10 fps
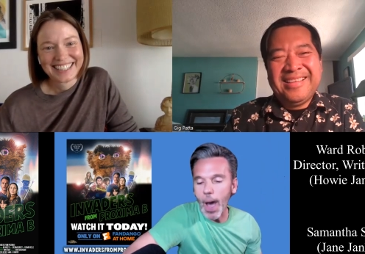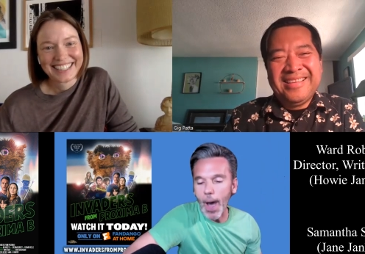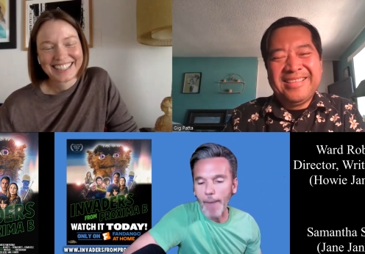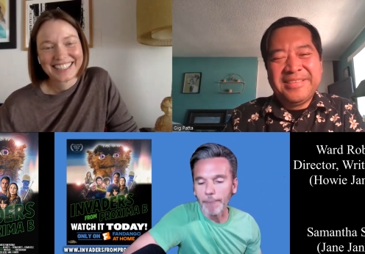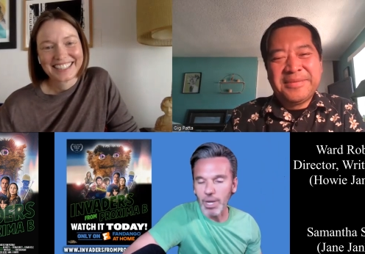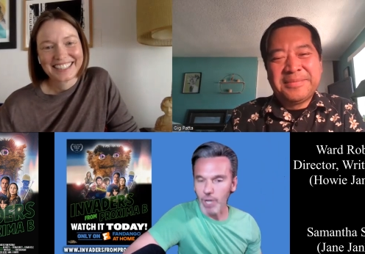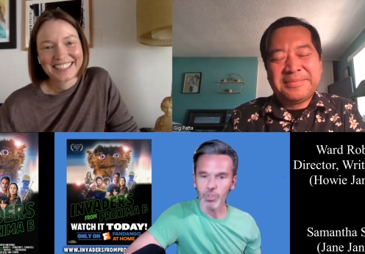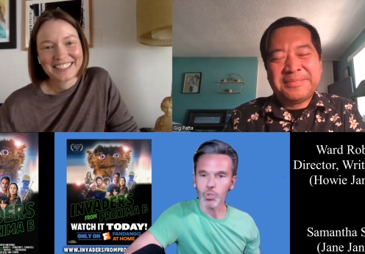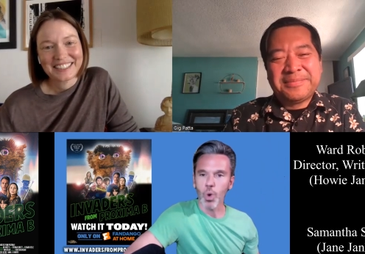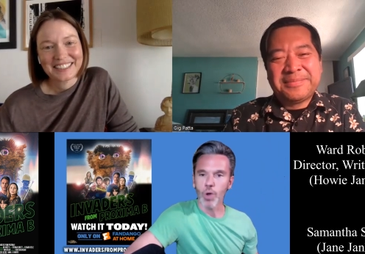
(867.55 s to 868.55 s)
Speaker 1: Um, but it
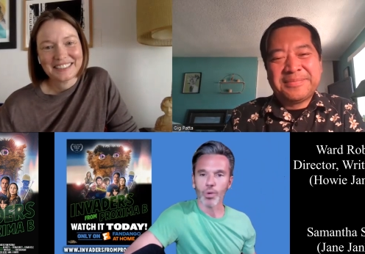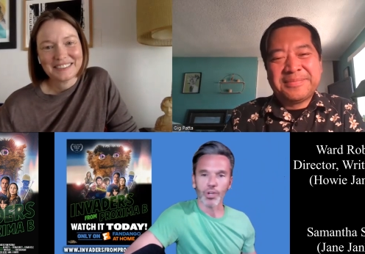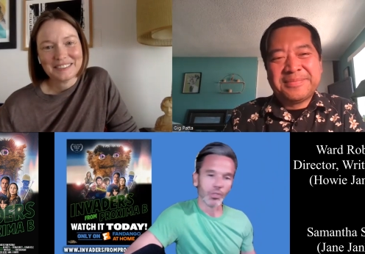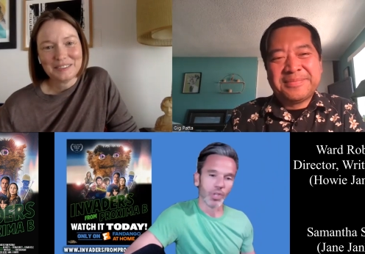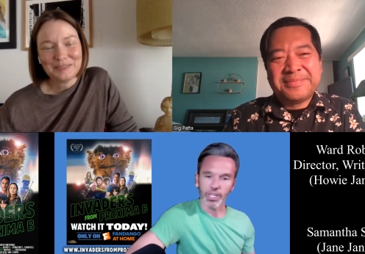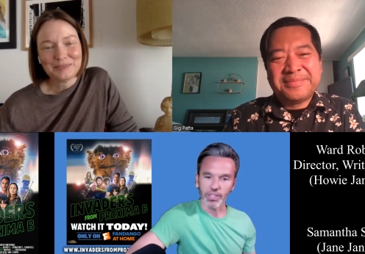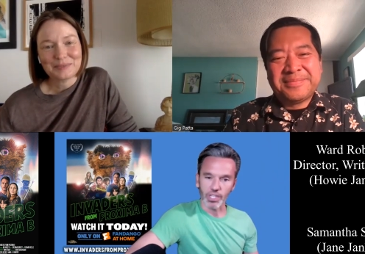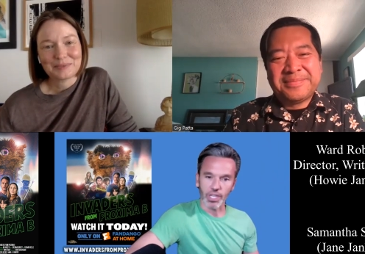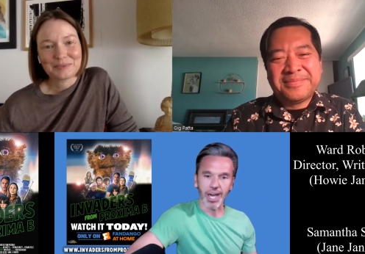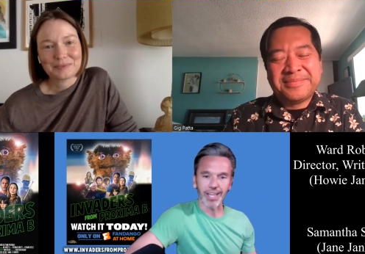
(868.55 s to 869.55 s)
was one where you look at
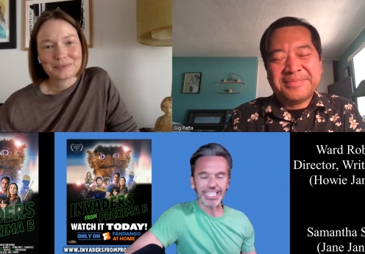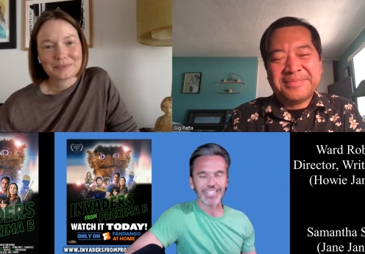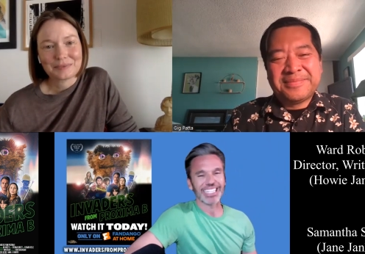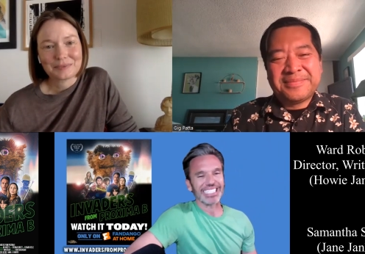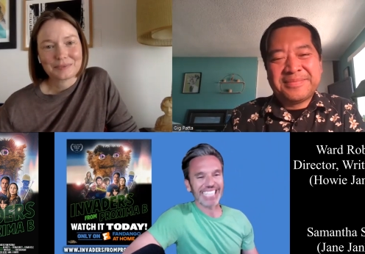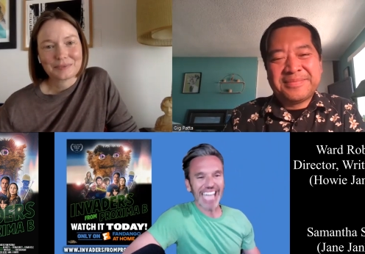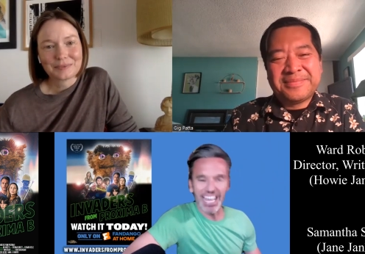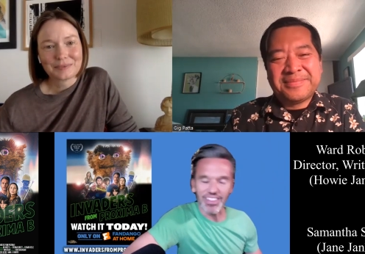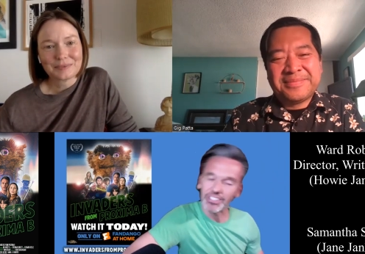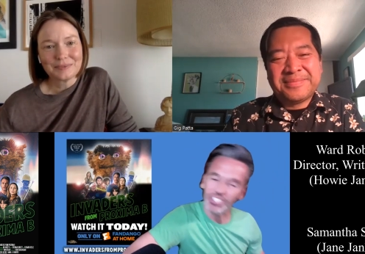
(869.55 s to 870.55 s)
the cut and you're like, God, there's